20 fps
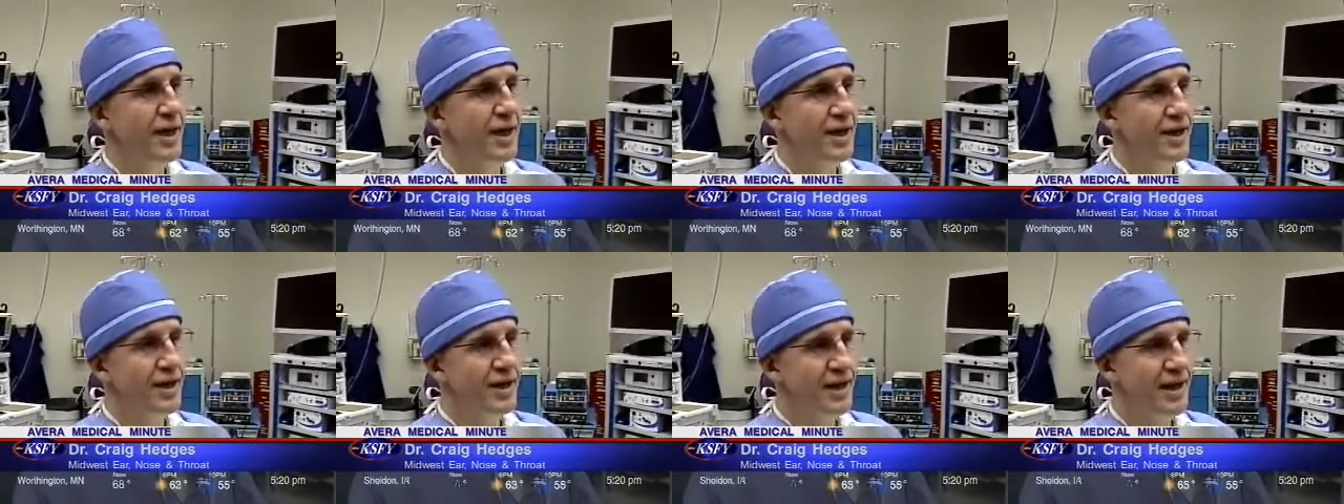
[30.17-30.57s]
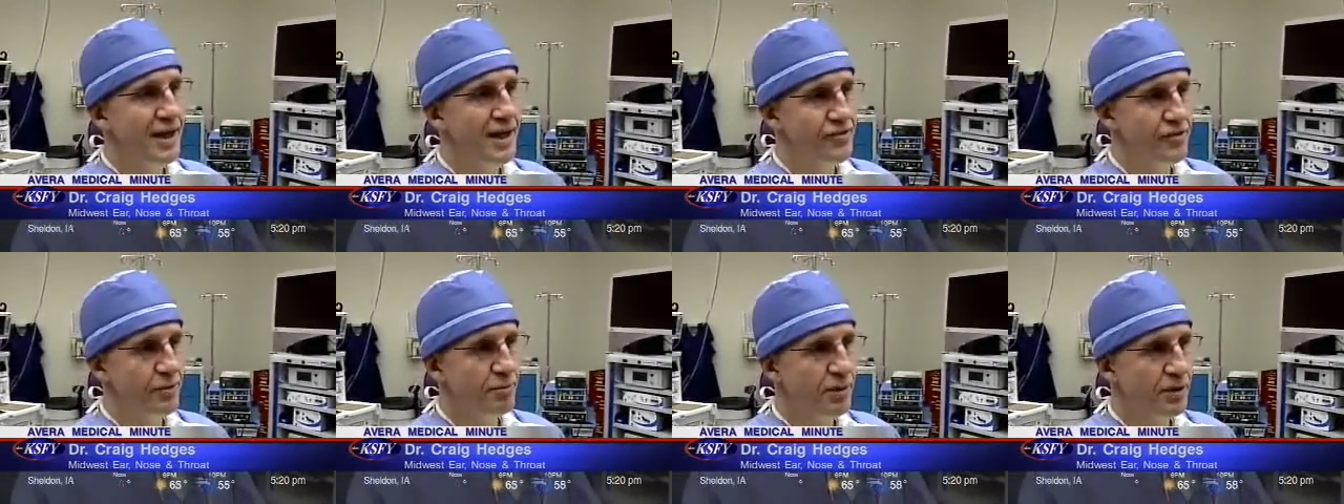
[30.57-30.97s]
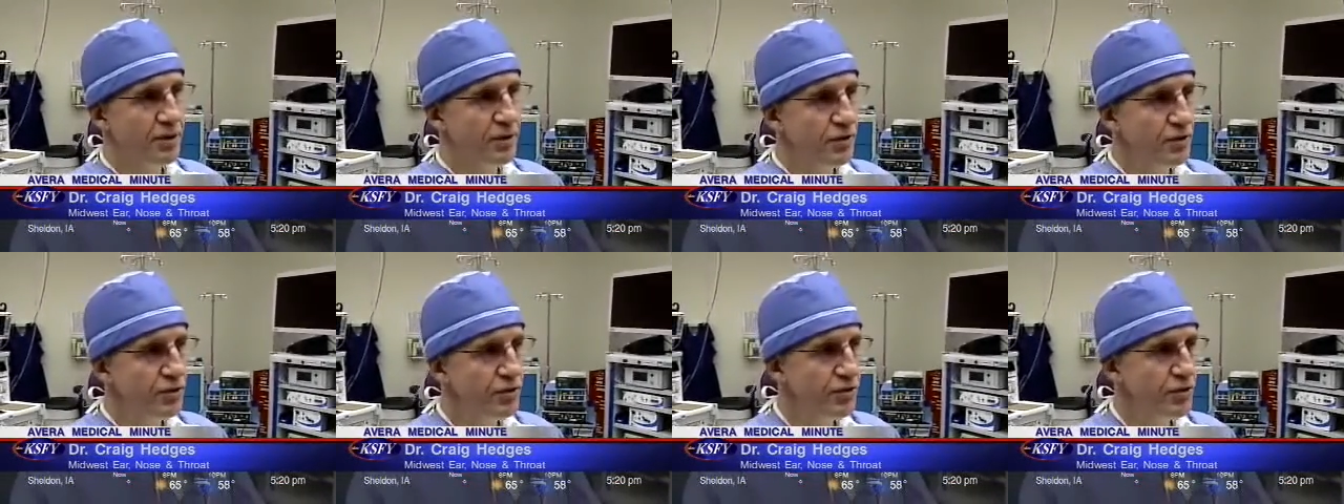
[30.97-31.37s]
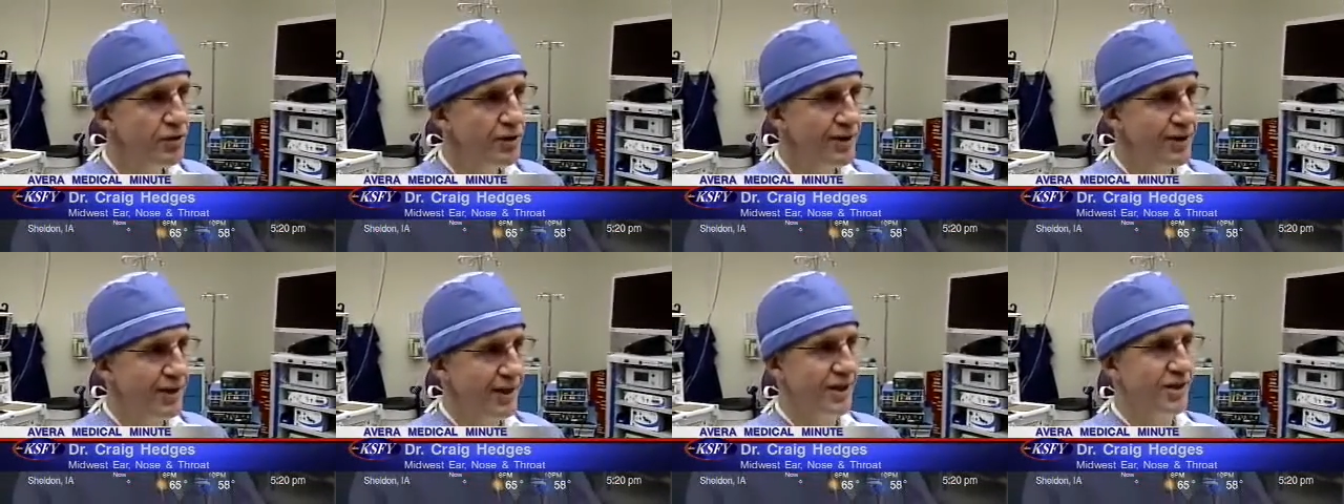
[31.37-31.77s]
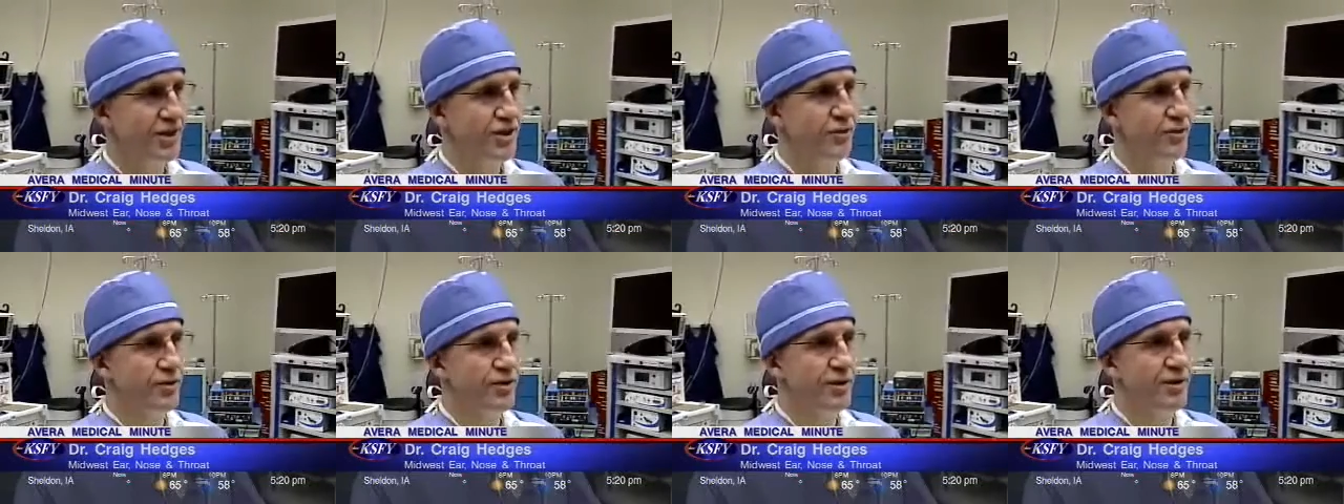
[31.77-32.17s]
and it has a balloon
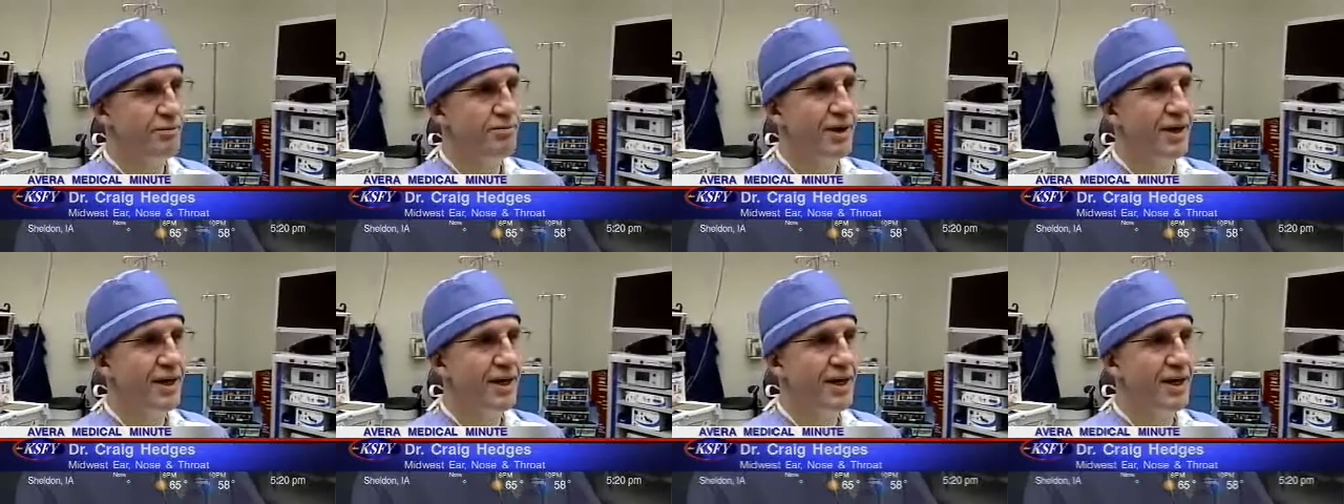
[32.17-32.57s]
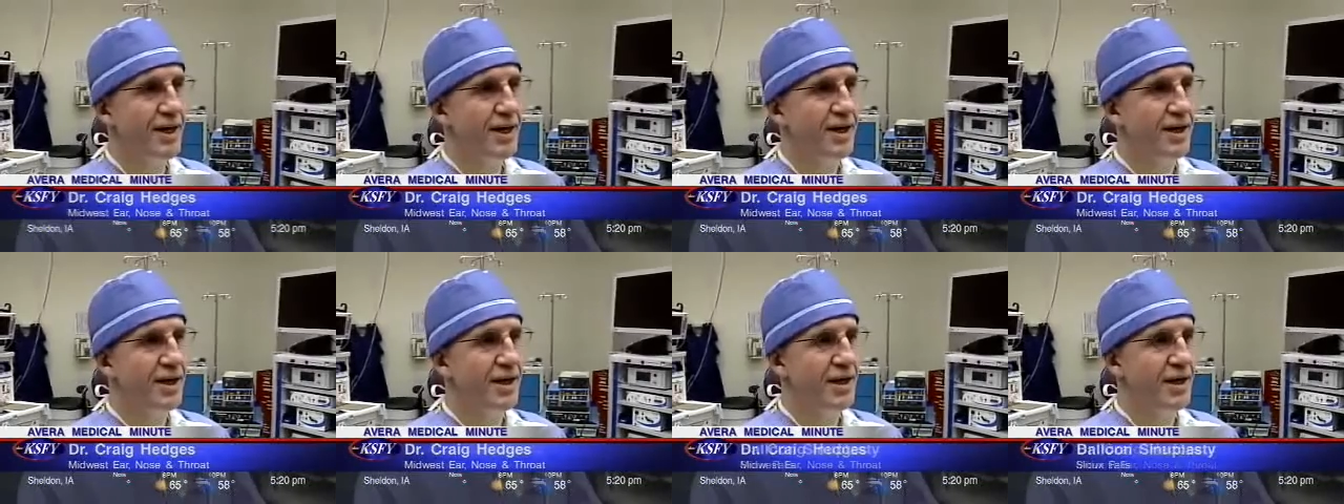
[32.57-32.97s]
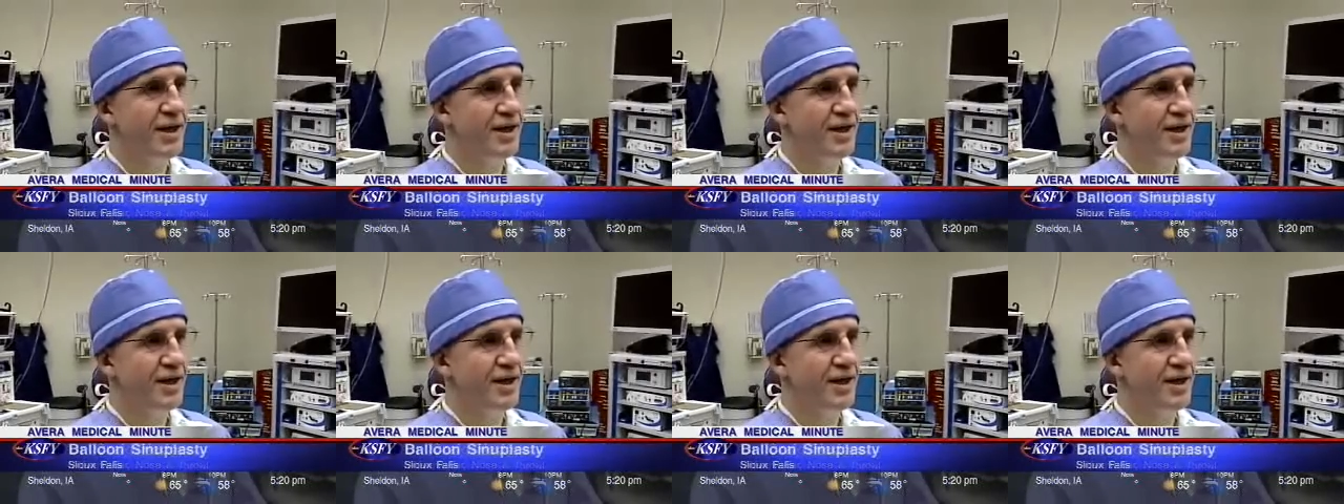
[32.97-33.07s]
attached to it that by